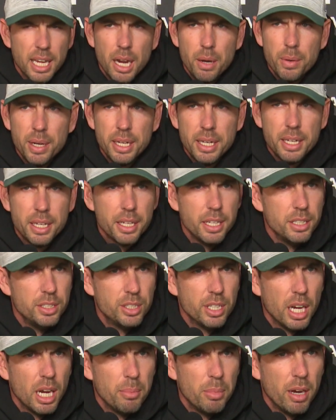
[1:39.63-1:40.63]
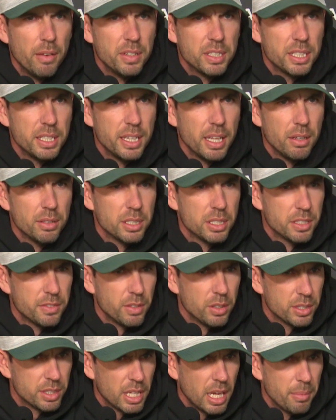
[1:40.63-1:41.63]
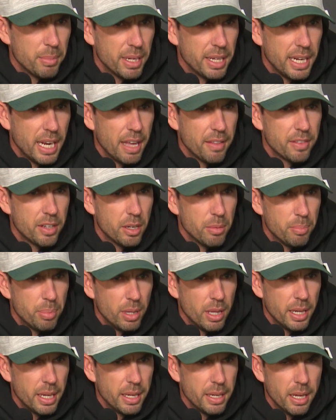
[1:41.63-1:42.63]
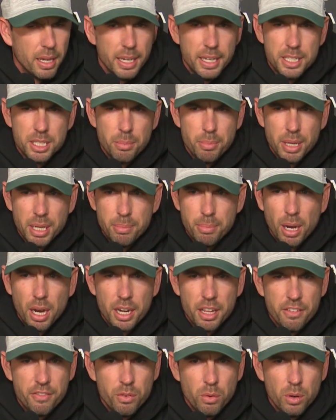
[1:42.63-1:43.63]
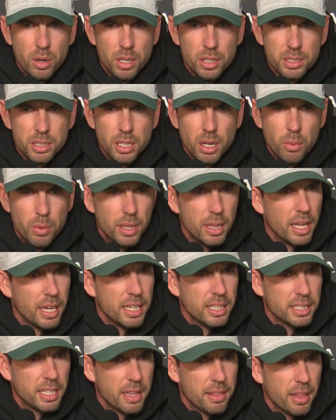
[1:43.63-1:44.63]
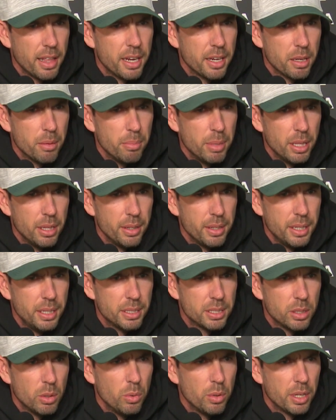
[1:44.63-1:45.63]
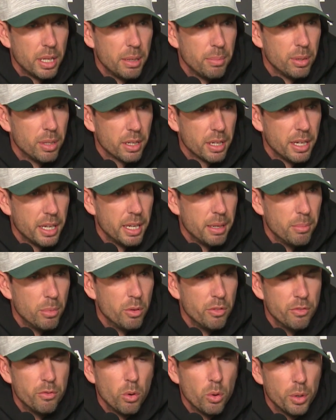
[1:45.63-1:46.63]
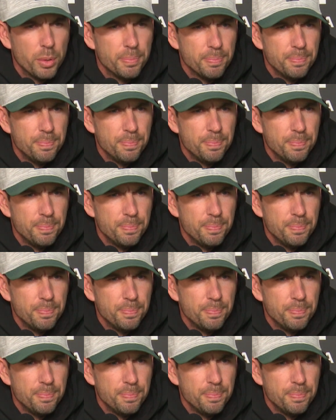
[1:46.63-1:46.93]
Tyree did a good job. Obviously, that was his first time getting out there and playing. He's a big body for us. We like his athletic ability, so we'll keep looking at him moving forward.